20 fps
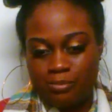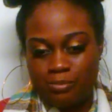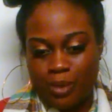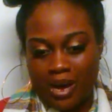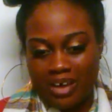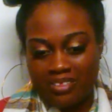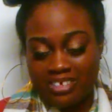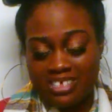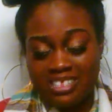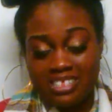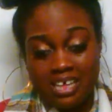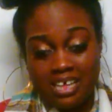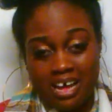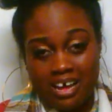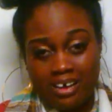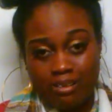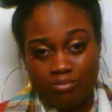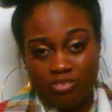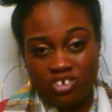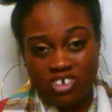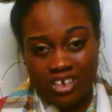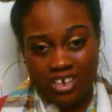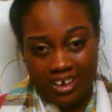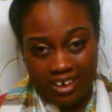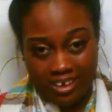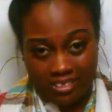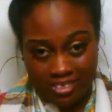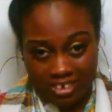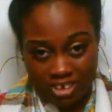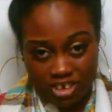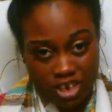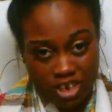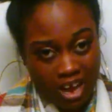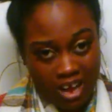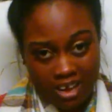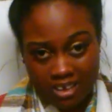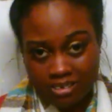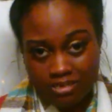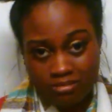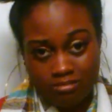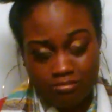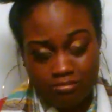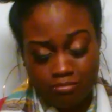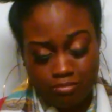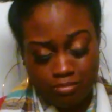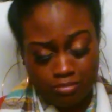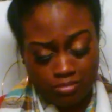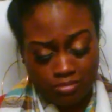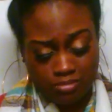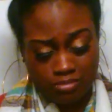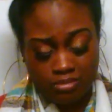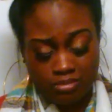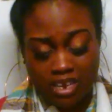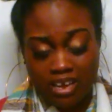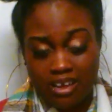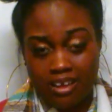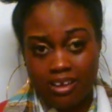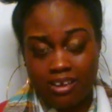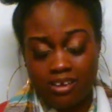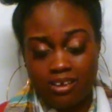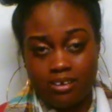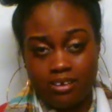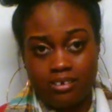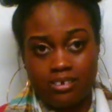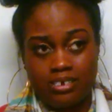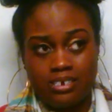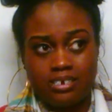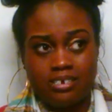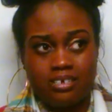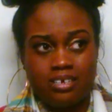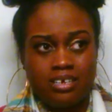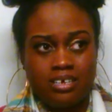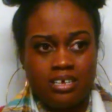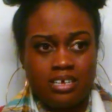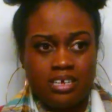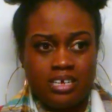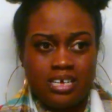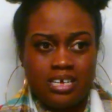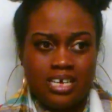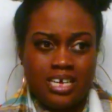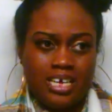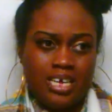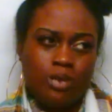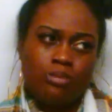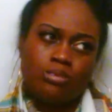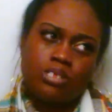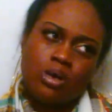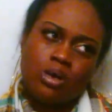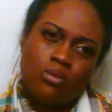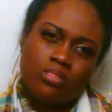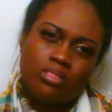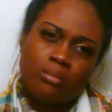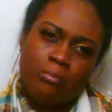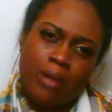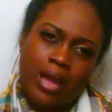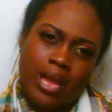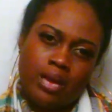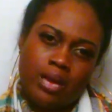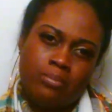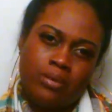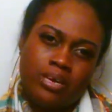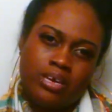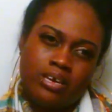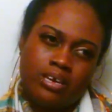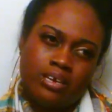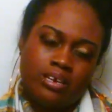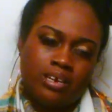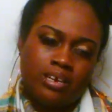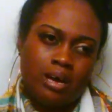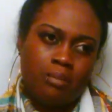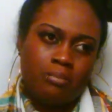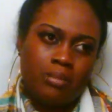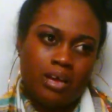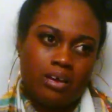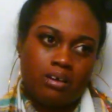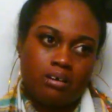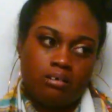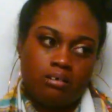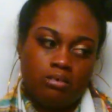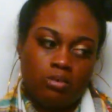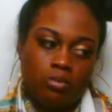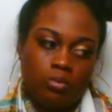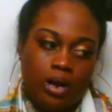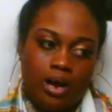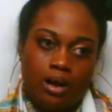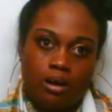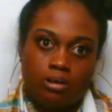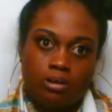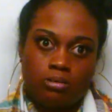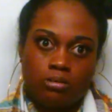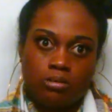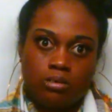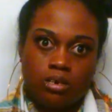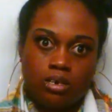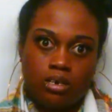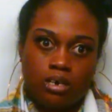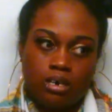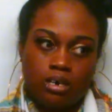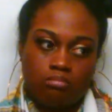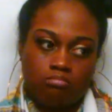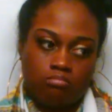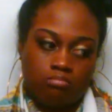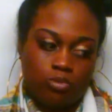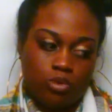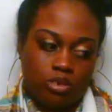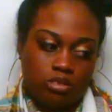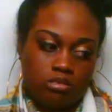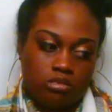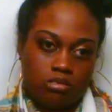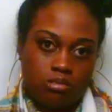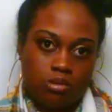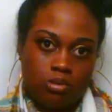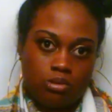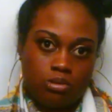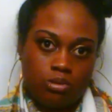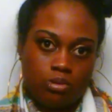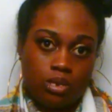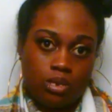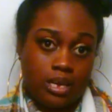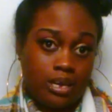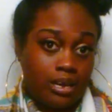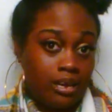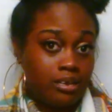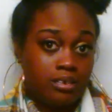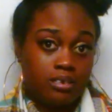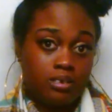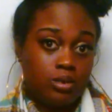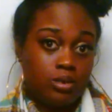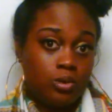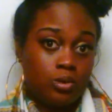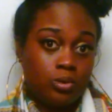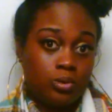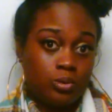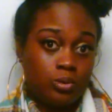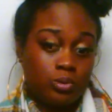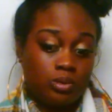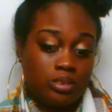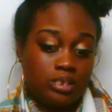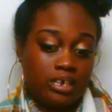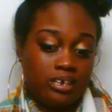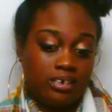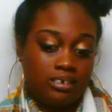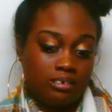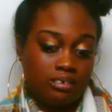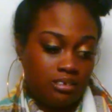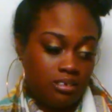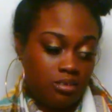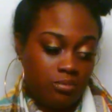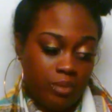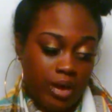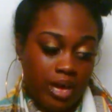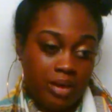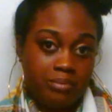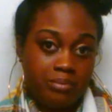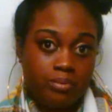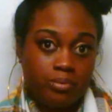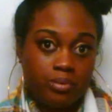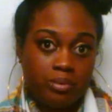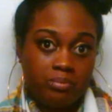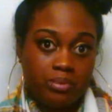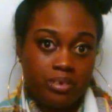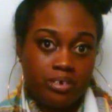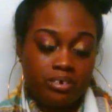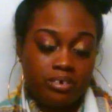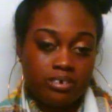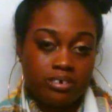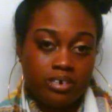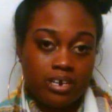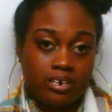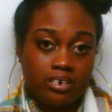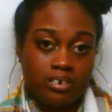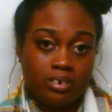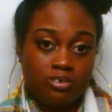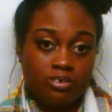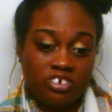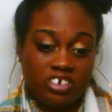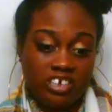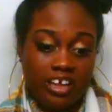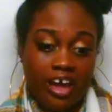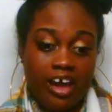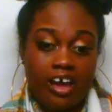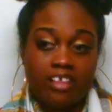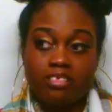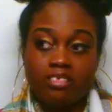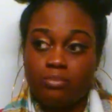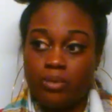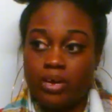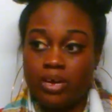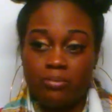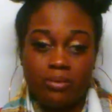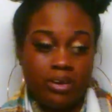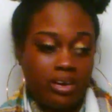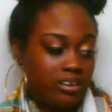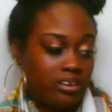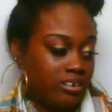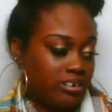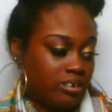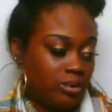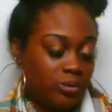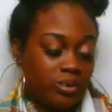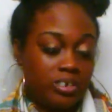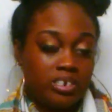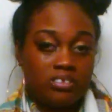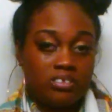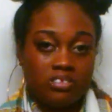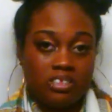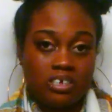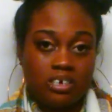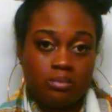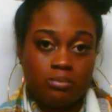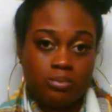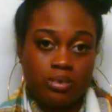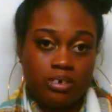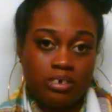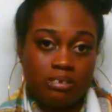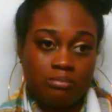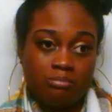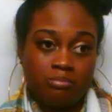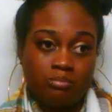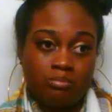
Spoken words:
by this time she had the child and he was holding the baby, and I'm like, oh wow, what's going on? Like, I didn't know that the baby would be here. I didn't know she had the baby. I didn't know anything, but